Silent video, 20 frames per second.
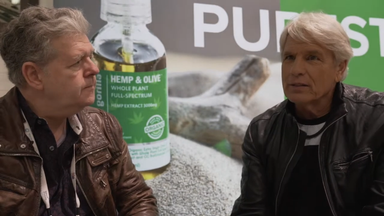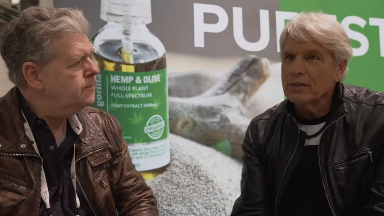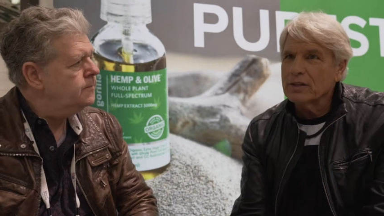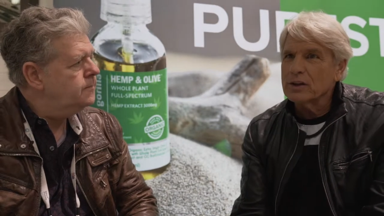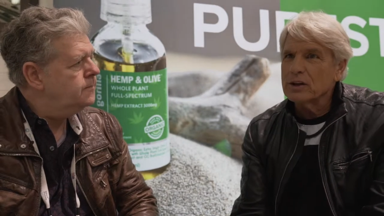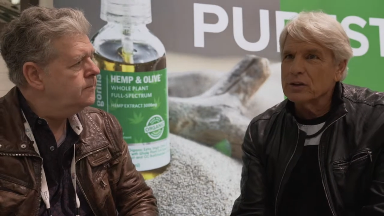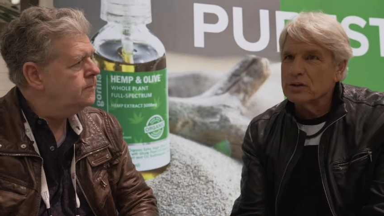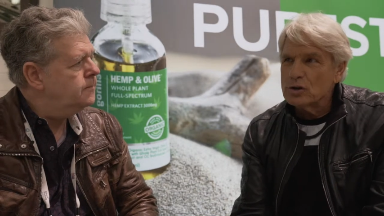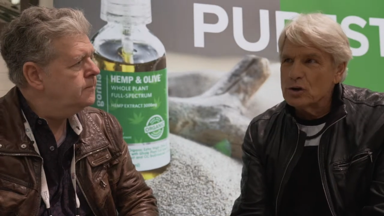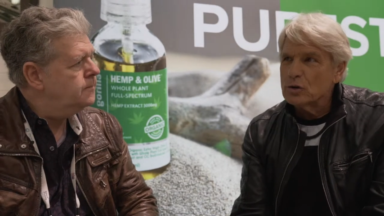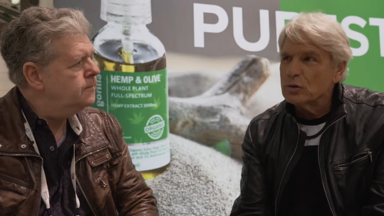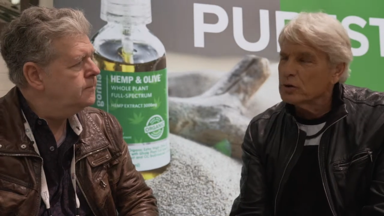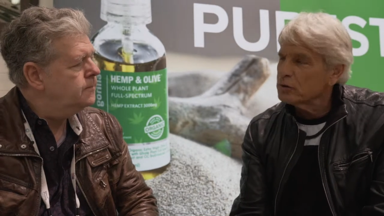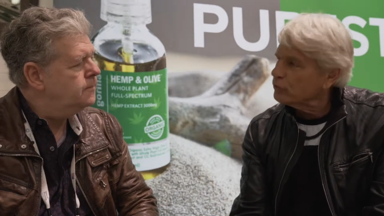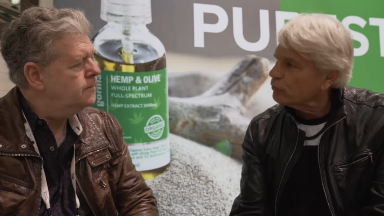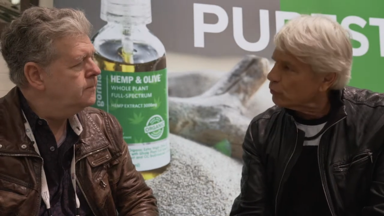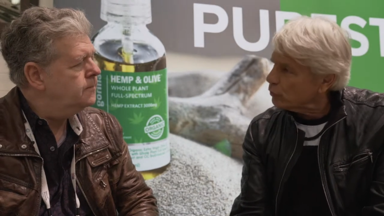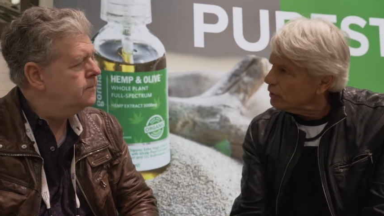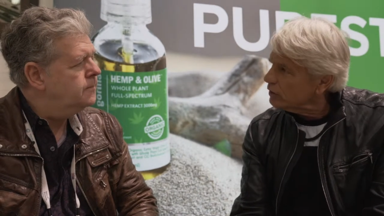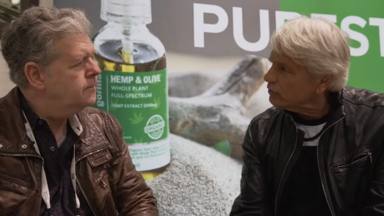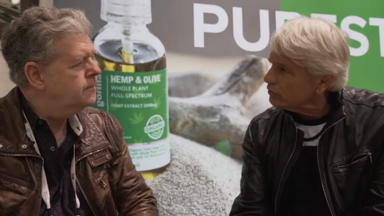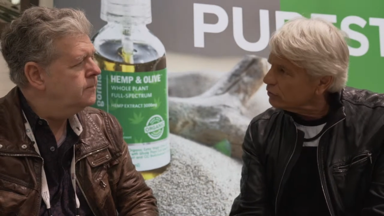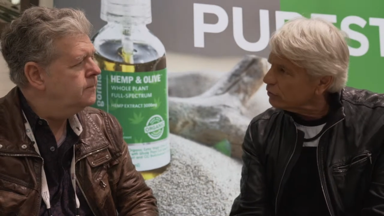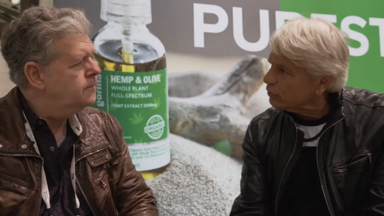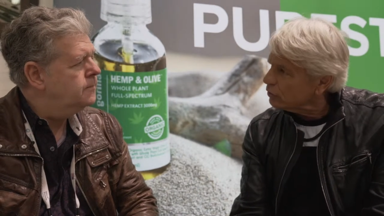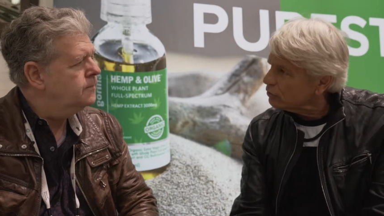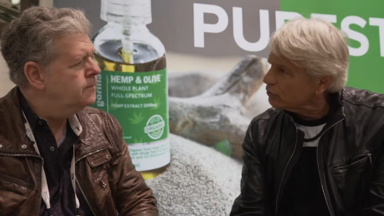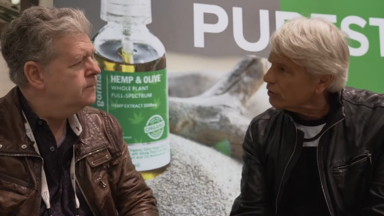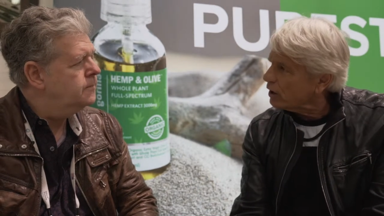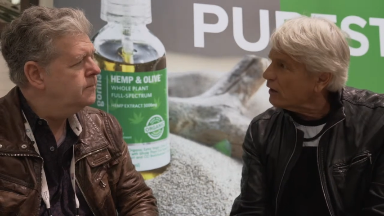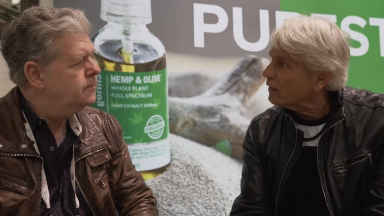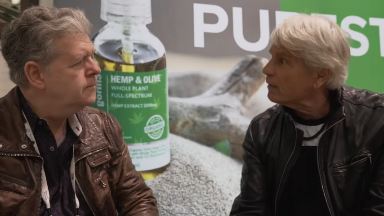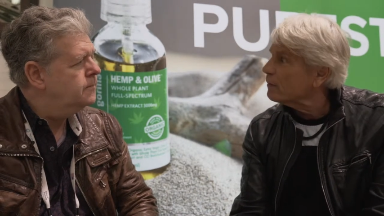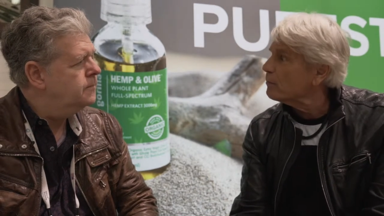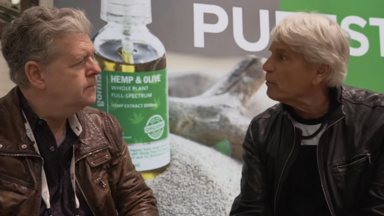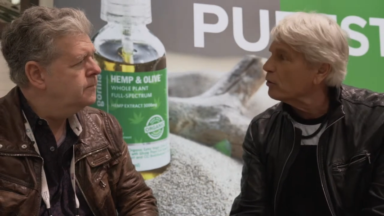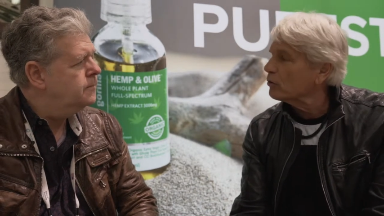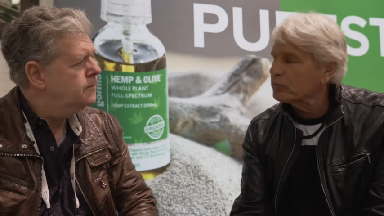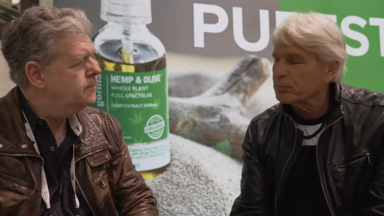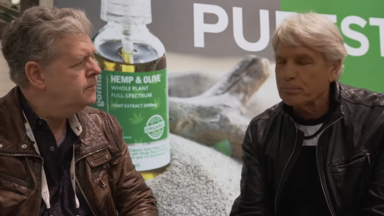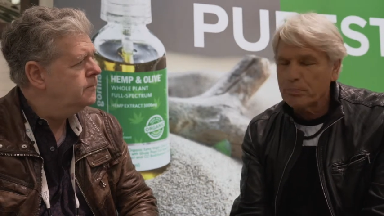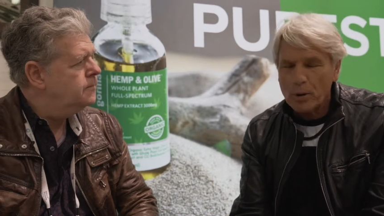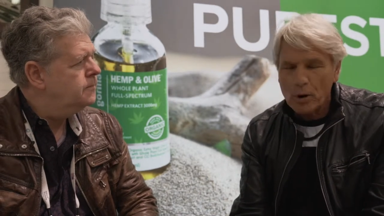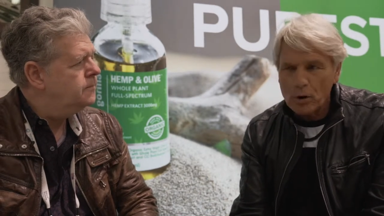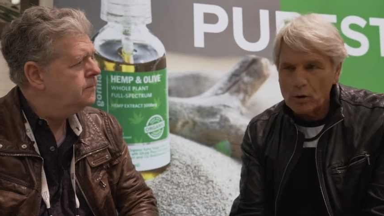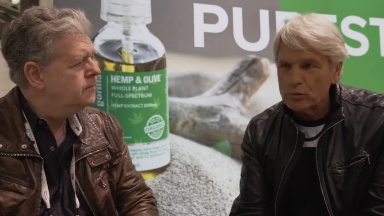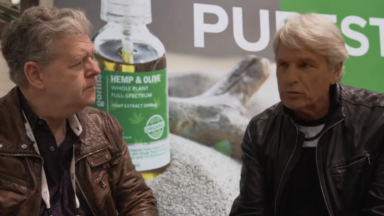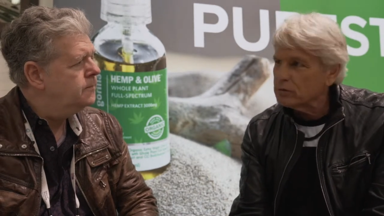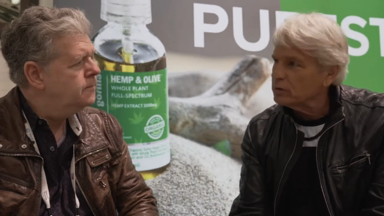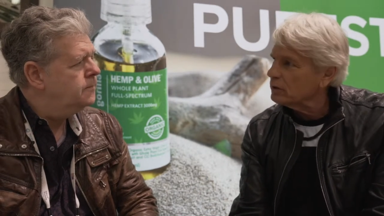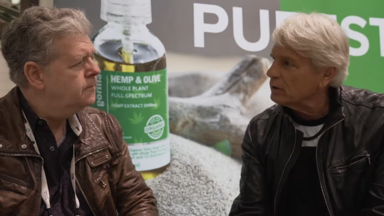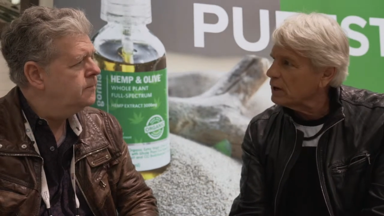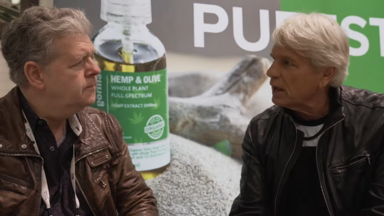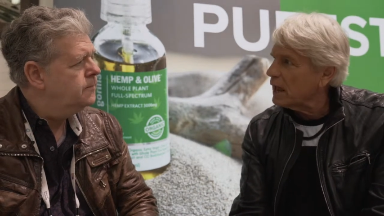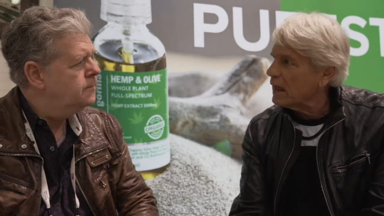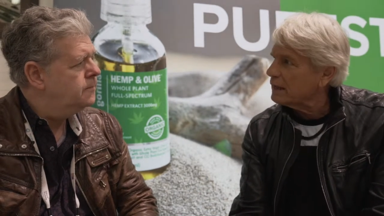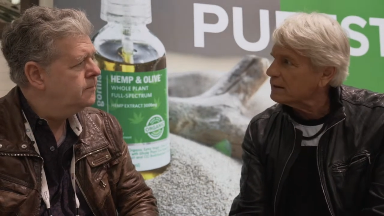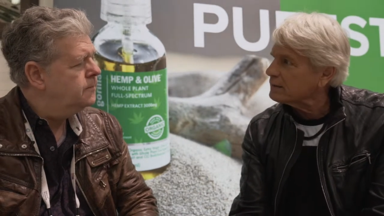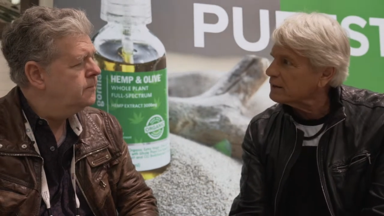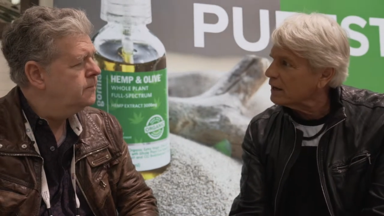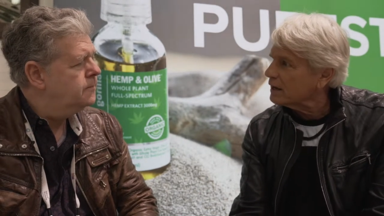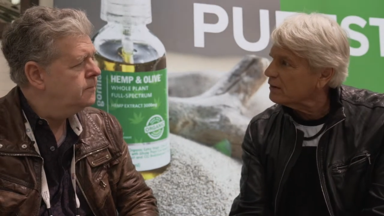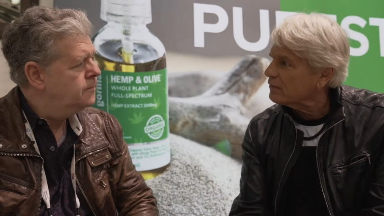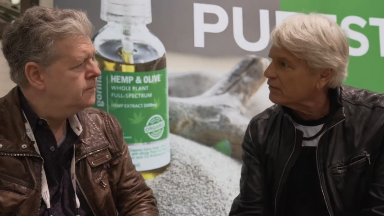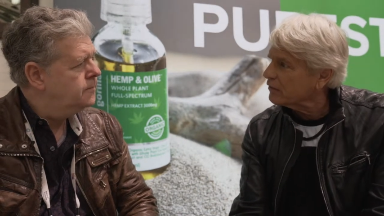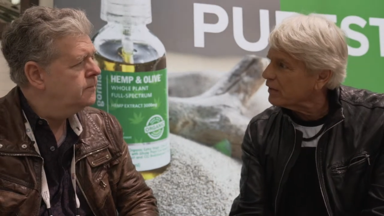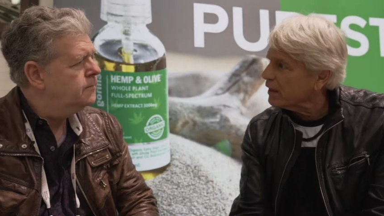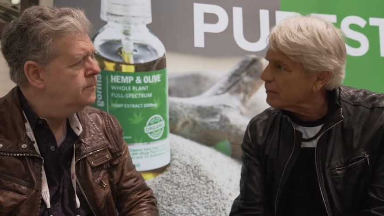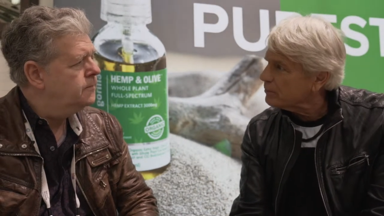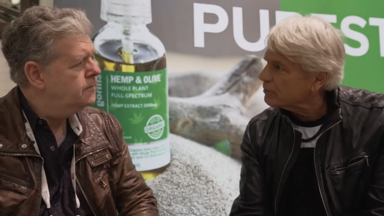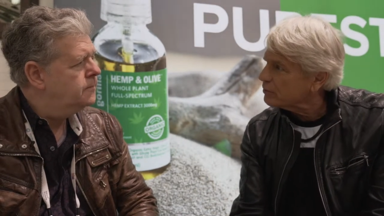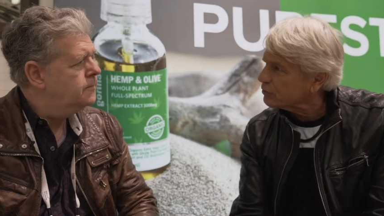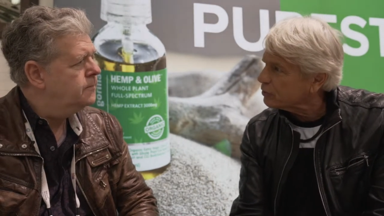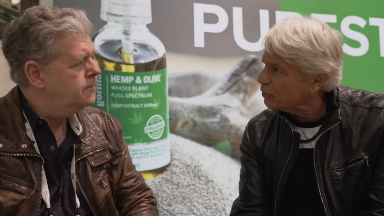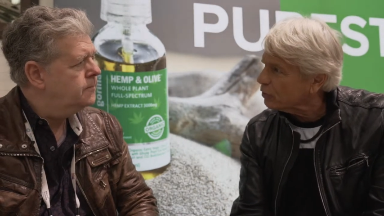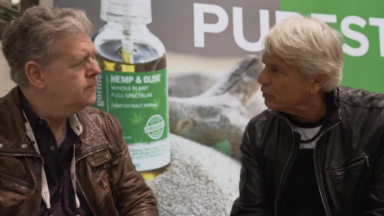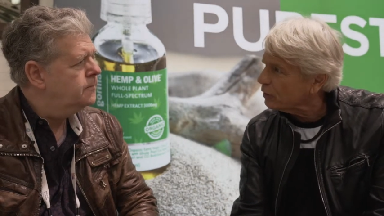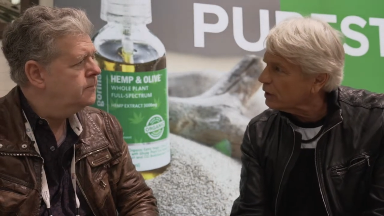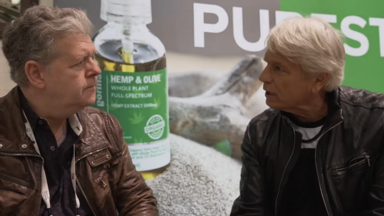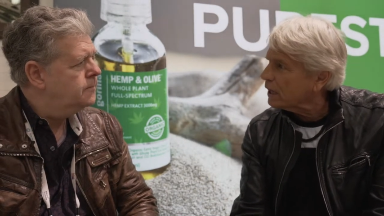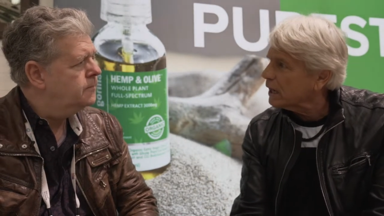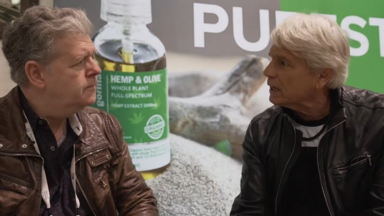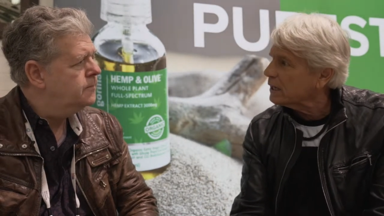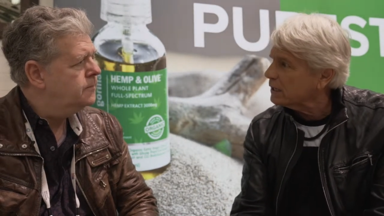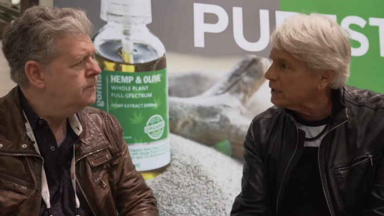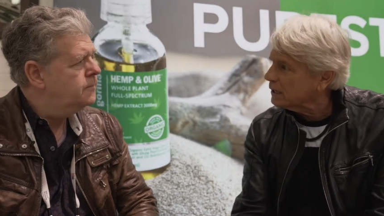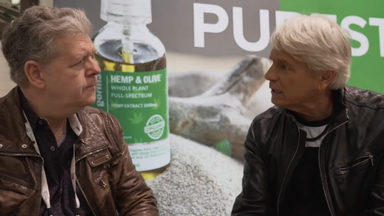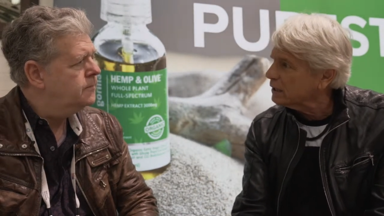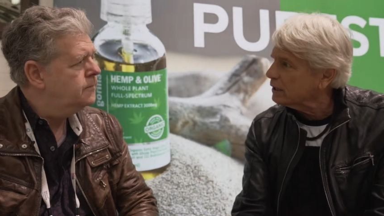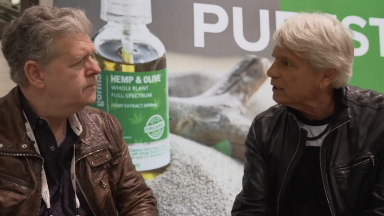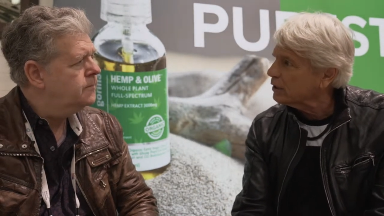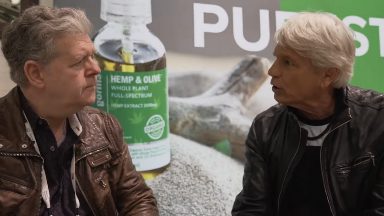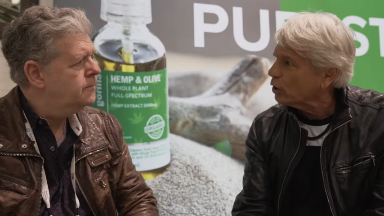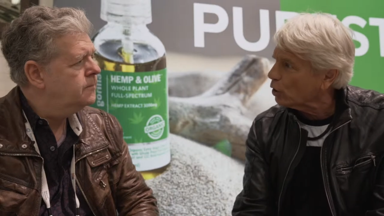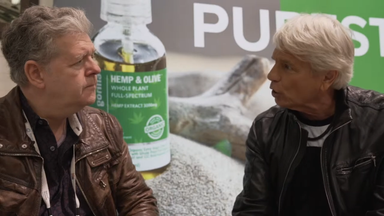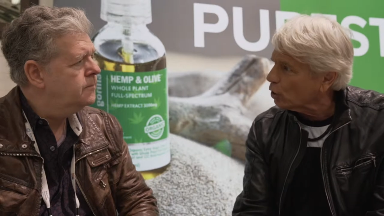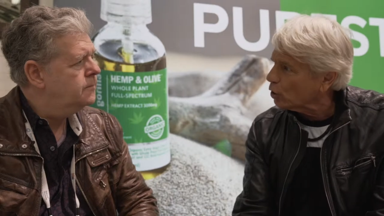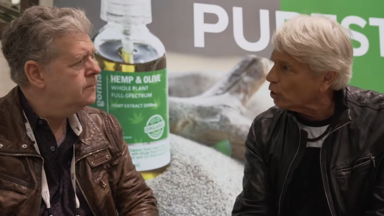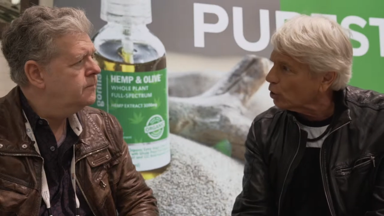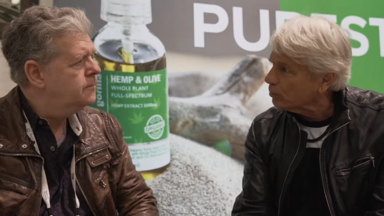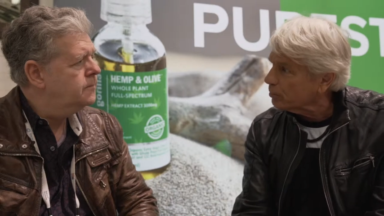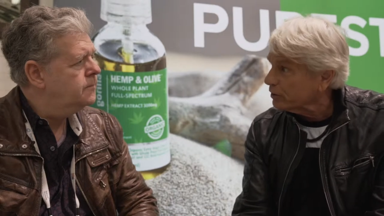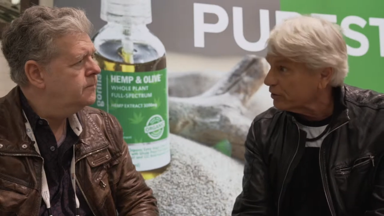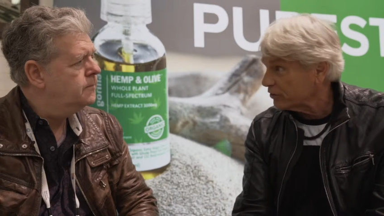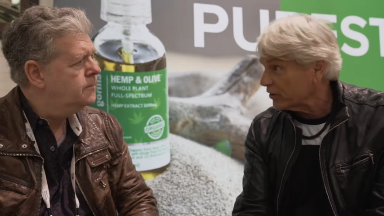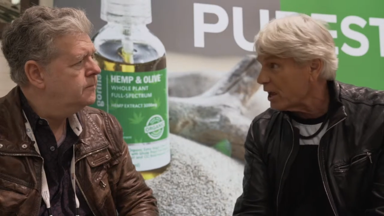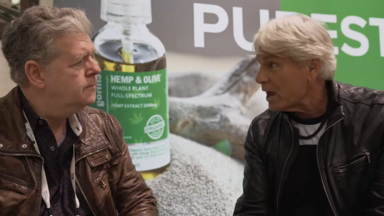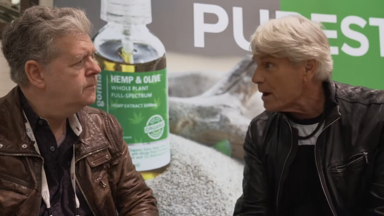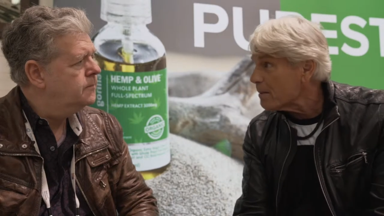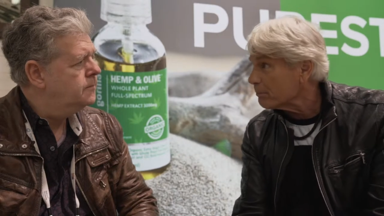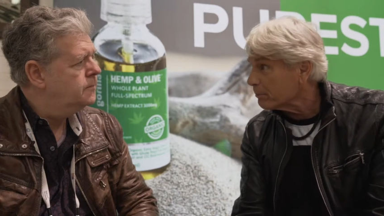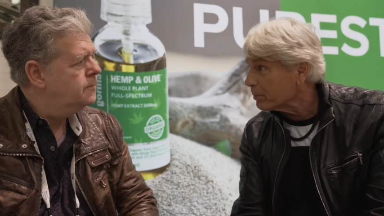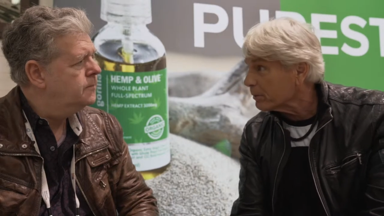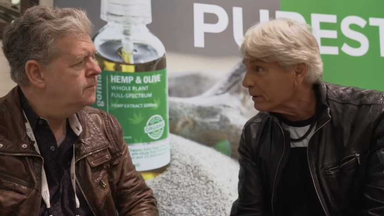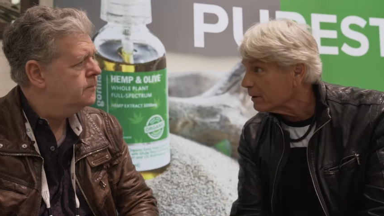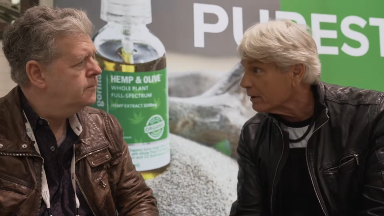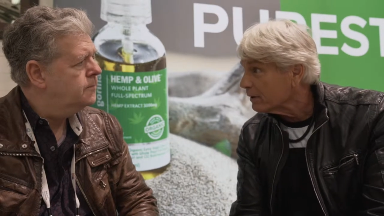Speaker 1: The newest research on the most potent anti-inflammatory and healing herb is hemp.